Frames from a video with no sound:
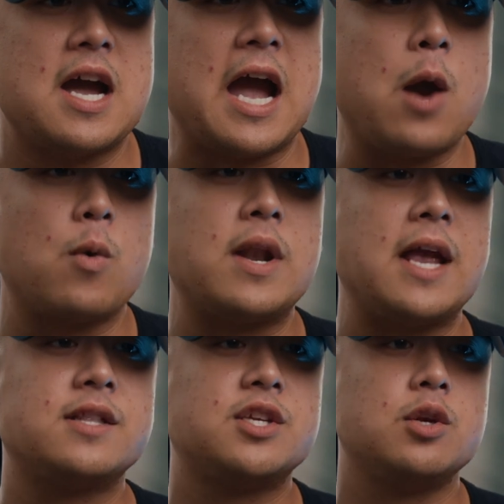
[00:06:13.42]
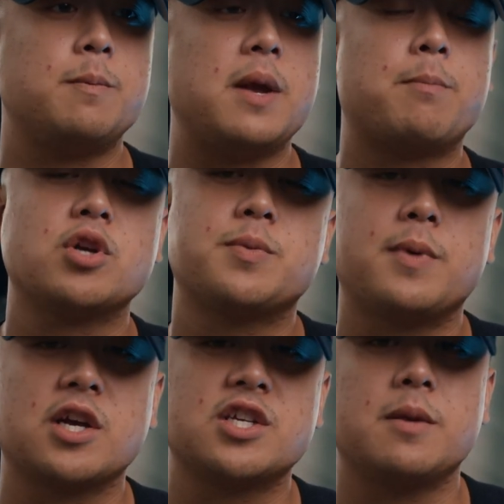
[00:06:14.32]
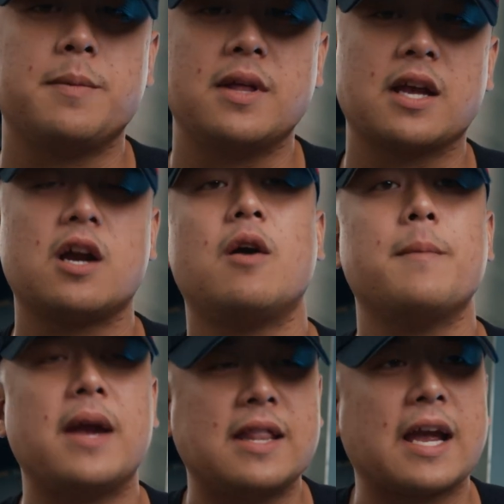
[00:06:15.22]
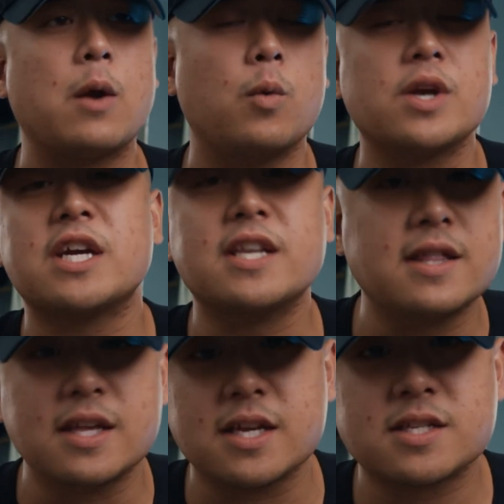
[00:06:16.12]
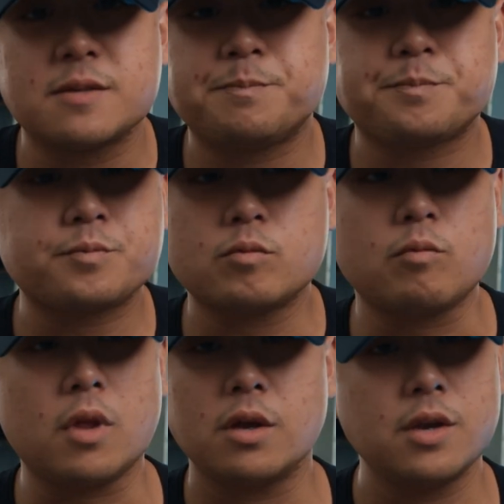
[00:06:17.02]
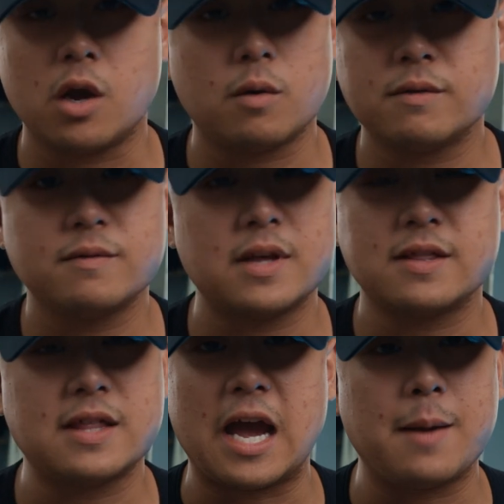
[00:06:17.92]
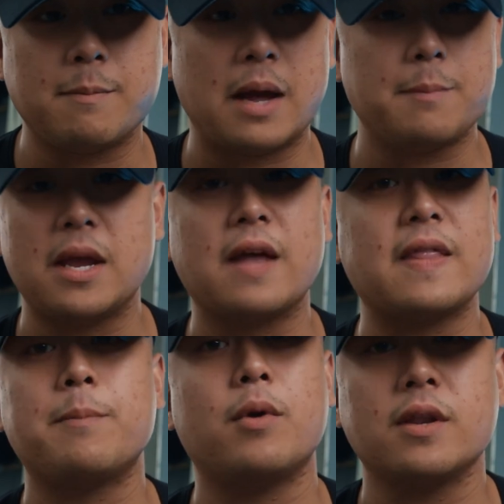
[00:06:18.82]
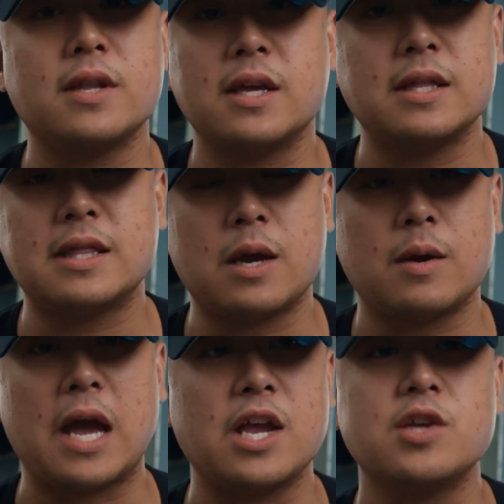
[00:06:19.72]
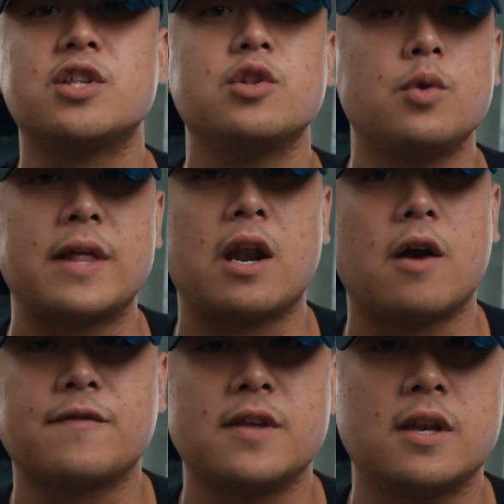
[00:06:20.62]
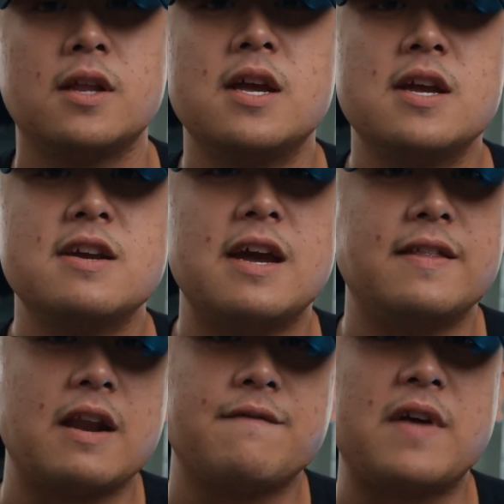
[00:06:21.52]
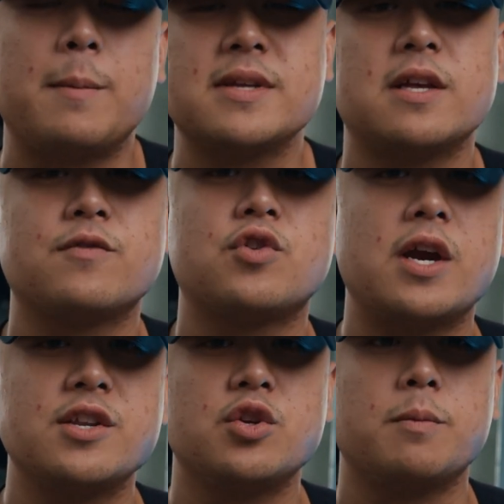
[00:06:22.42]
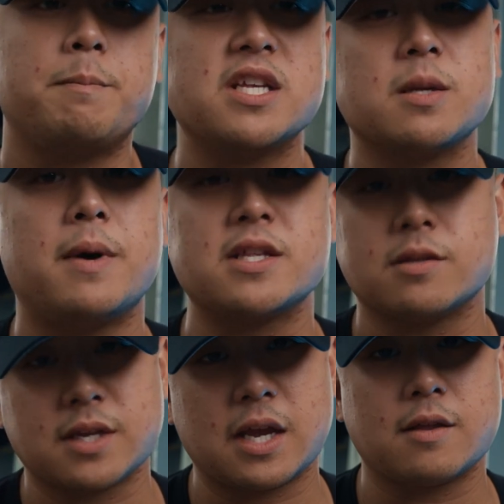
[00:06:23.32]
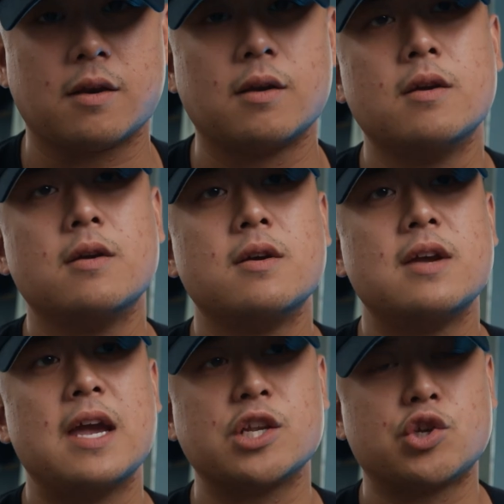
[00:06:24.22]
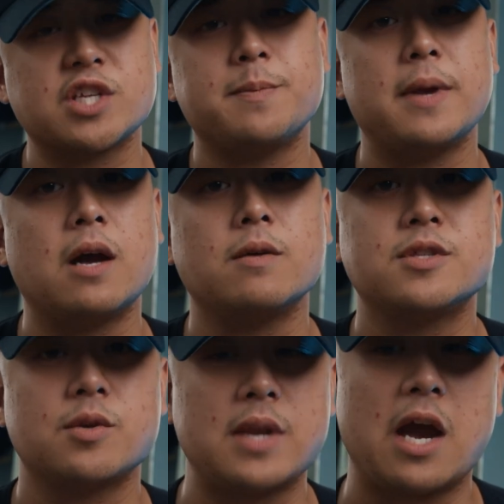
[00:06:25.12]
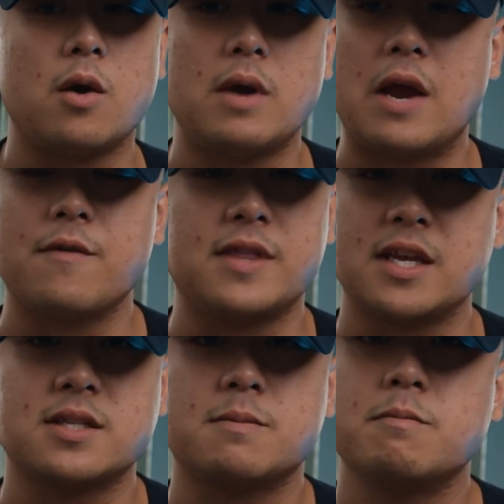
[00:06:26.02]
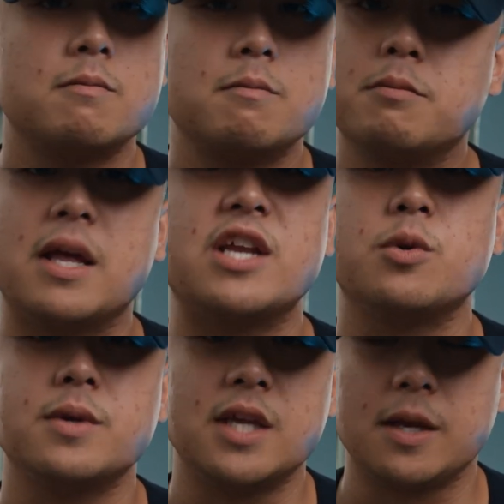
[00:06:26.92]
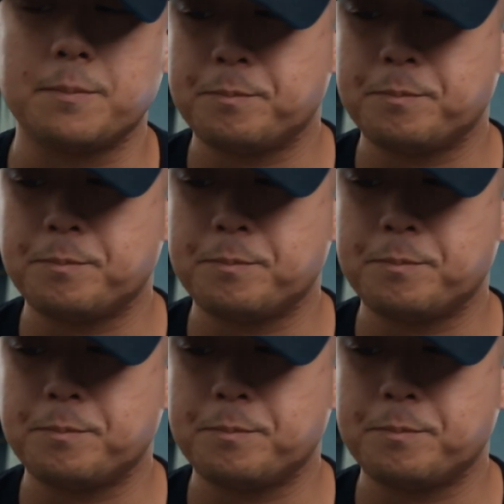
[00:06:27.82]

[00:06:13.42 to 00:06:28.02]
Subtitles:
I would hate to be in post-production and be like, oh man, like I wish I did this. No, I'm beyond that point. I used to do that often, and then I found myself trying to piece a puzzle together and it stressed me out. So now everything's planned to a T.